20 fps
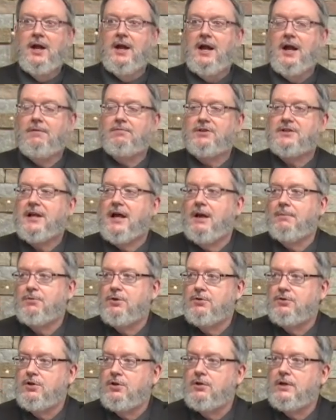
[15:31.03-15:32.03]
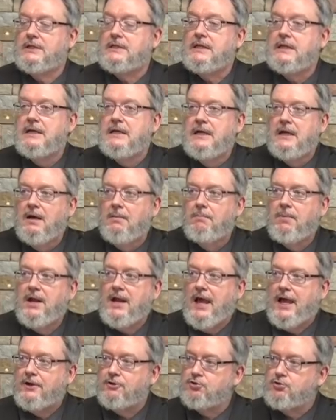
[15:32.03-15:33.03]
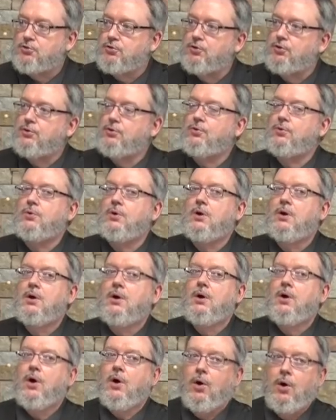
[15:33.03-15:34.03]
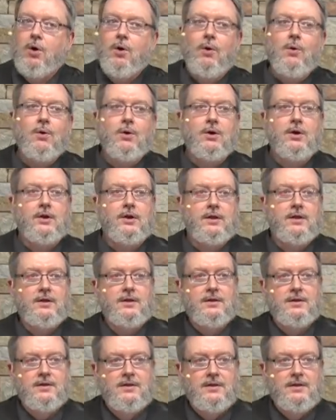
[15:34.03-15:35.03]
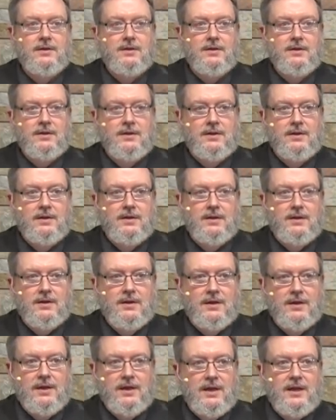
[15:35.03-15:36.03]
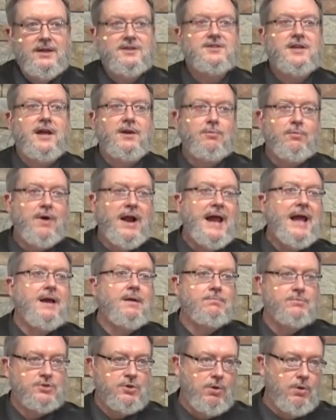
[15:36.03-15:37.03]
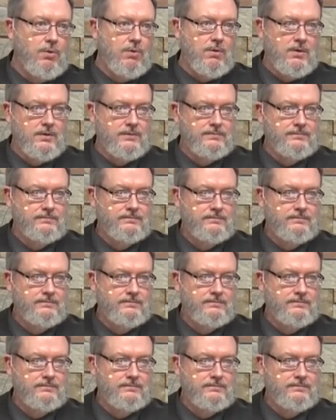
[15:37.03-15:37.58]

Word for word: every time you do it. But a true horn is a ram's horn,